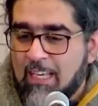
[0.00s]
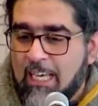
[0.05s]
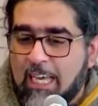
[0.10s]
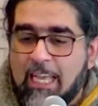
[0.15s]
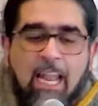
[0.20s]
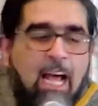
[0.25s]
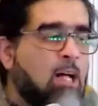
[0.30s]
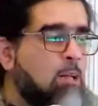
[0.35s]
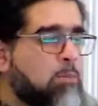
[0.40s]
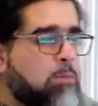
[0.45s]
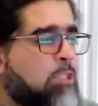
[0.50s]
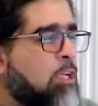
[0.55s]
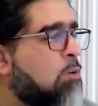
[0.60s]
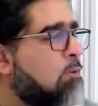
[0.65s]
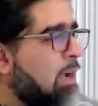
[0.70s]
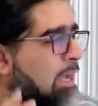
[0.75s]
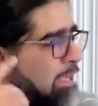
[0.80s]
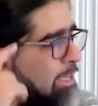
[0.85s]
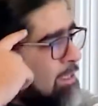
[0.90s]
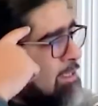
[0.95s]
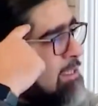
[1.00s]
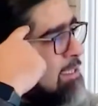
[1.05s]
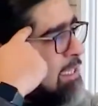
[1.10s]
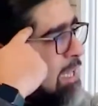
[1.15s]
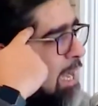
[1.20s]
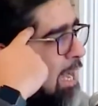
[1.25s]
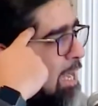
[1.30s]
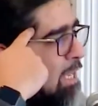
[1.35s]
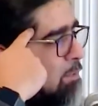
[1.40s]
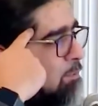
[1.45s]
It helps you
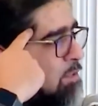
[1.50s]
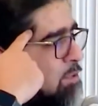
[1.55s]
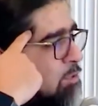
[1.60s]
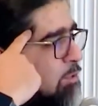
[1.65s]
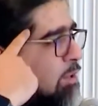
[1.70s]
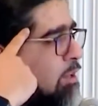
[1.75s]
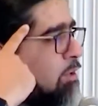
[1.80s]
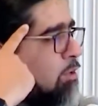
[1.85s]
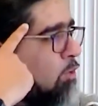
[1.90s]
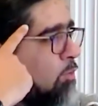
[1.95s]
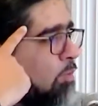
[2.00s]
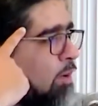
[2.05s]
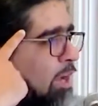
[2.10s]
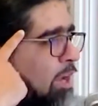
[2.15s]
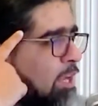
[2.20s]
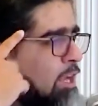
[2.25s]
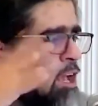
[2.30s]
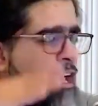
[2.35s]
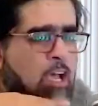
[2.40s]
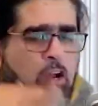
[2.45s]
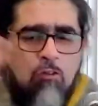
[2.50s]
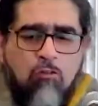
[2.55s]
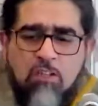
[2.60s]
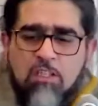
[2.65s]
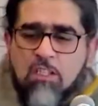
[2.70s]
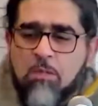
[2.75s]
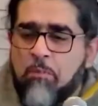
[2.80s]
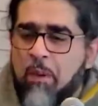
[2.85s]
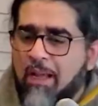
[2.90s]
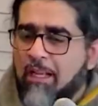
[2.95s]
reconcile between your brain,
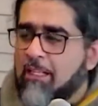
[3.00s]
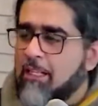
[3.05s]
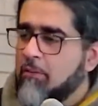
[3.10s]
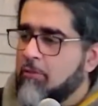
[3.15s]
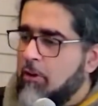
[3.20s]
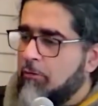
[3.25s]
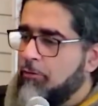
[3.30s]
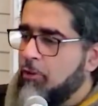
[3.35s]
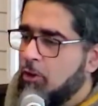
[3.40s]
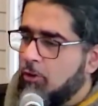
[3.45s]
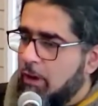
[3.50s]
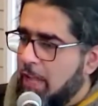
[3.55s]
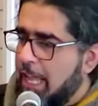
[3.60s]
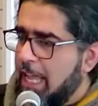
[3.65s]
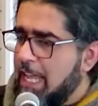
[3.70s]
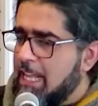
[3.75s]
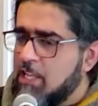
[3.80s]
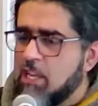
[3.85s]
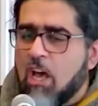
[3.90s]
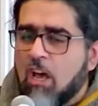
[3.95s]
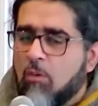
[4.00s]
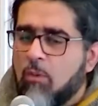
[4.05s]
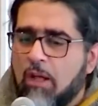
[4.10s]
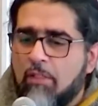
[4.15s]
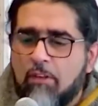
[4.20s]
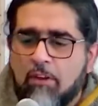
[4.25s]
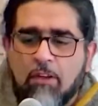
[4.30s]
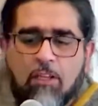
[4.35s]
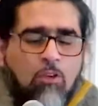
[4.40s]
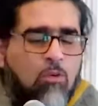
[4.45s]
irrespective of your age,
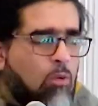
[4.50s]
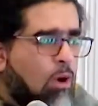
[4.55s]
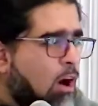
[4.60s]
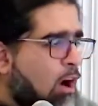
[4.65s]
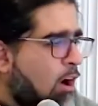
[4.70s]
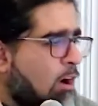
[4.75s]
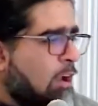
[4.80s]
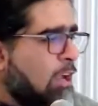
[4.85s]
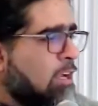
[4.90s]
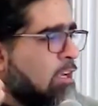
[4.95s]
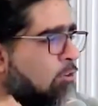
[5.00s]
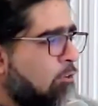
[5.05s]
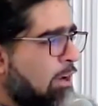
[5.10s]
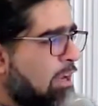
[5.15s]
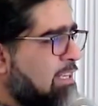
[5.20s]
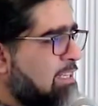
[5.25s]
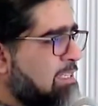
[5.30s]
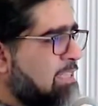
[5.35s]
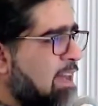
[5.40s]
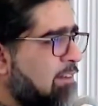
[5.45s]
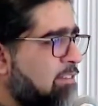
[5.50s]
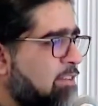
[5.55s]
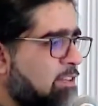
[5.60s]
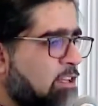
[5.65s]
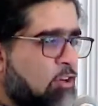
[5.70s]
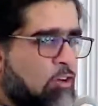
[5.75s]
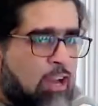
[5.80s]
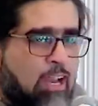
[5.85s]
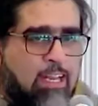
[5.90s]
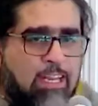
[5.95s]
whether you are in grade
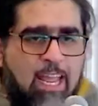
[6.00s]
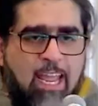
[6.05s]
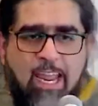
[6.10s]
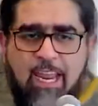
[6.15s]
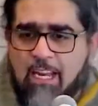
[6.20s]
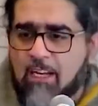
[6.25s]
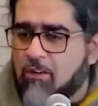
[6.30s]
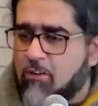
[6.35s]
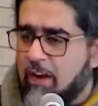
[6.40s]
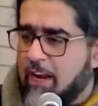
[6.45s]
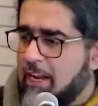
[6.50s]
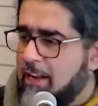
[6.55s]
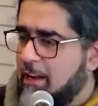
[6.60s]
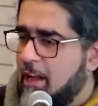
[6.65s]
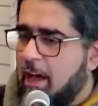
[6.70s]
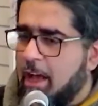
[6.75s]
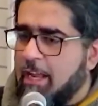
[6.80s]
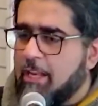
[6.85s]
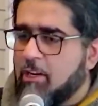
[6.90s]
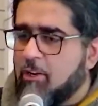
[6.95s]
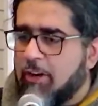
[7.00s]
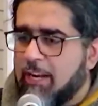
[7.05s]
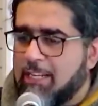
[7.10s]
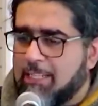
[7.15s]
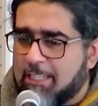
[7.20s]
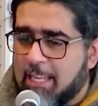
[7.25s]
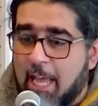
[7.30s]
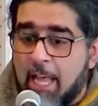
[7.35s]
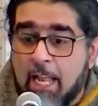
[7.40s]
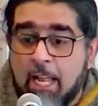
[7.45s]
7, grade 8, grade 9,
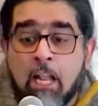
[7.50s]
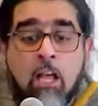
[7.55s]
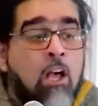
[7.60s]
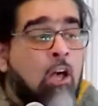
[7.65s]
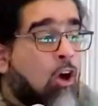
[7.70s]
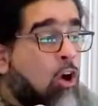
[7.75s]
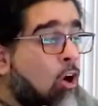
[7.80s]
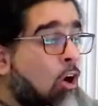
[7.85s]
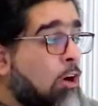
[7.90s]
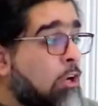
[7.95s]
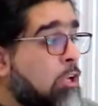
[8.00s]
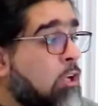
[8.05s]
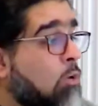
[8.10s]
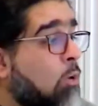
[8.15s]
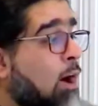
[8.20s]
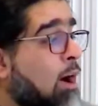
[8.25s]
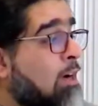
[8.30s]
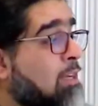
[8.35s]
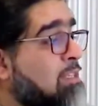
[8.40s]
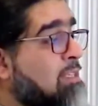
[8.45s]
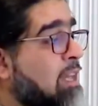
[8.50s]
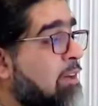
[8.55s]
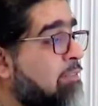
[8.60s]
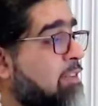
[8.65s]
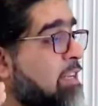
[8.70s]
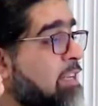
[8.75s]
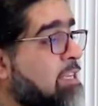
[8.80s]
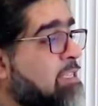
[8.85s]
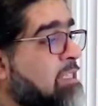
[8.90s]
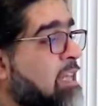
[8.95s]
grade 10, or you are
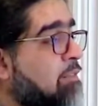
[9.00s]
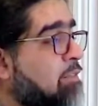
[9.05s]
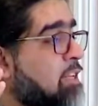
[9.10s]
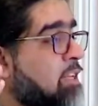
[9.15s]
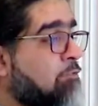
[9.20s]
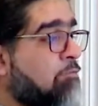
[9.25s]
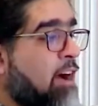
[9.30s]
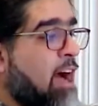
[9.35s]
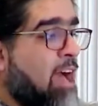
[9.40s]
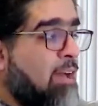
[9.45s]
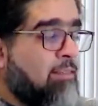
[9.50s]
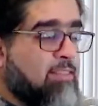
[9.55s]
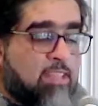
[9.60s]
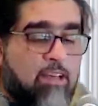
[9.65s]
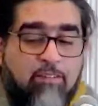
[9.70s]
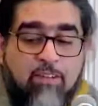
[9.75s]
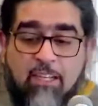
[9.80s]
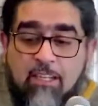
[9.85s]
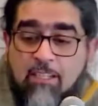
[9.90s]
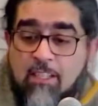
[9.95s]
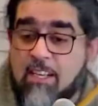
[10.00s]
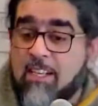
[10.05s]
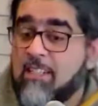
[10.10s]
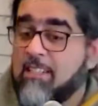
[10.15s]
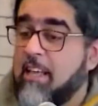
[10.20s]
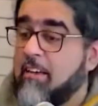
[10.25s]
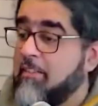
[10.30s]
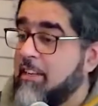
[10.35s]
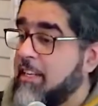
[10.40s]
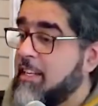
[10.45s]
70, 75, 76,
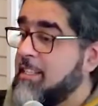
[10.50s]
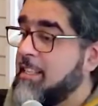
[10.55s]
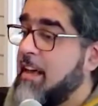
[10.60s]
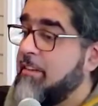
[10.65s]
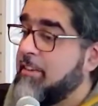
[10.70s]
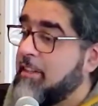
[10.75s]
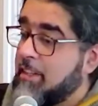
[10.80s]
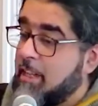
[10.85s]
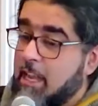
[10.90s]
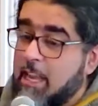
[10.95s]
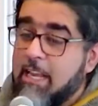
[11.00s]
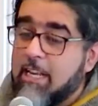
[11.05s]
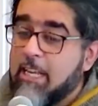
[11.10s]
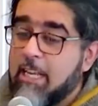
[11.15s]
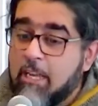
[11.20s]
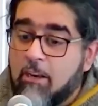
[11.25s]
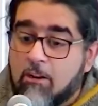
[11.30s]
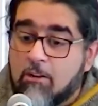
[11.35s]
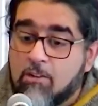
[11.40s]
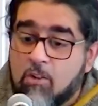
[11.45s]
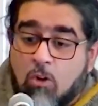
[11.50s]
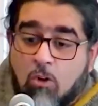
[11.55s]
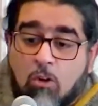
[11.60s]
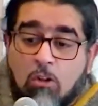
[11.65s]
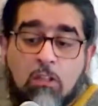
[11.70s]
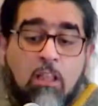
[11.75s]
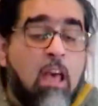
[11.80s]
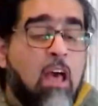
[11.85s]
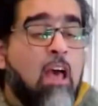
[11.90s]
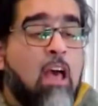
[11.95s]
77, 80 years
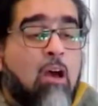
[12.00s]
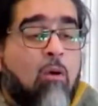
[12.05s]
old.